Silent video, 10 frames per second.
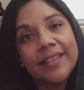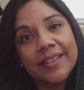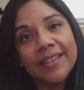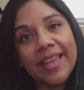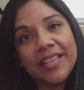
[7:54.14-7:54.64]

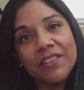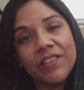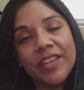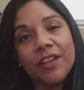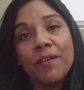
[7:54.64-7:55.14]
like the
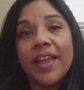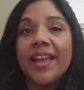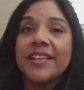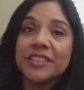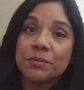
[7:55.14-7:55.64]
video
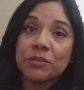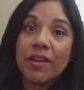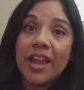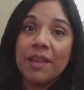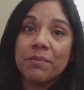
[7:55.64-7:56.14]
and
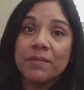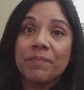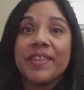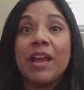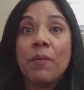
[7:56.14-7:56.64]
subscribe.
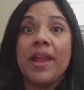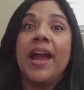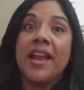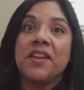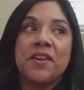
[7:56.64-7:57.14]
That way
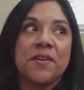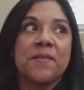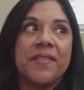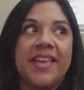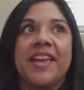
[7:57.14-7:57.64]
I know
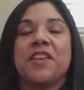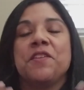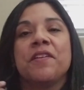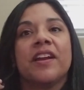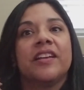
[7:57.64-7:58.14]
that
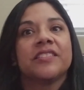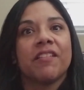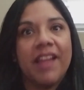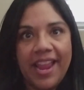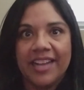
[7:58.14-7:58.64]
you guys
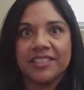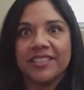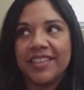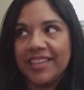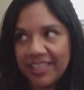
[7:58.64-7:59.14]
are
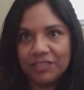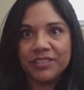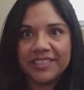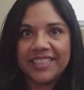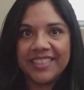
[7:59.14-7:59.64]
actually
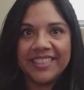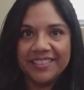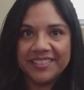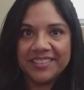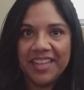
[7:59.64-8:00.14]
interested in
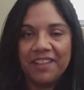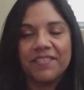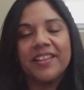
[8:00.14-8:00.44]
this stuff.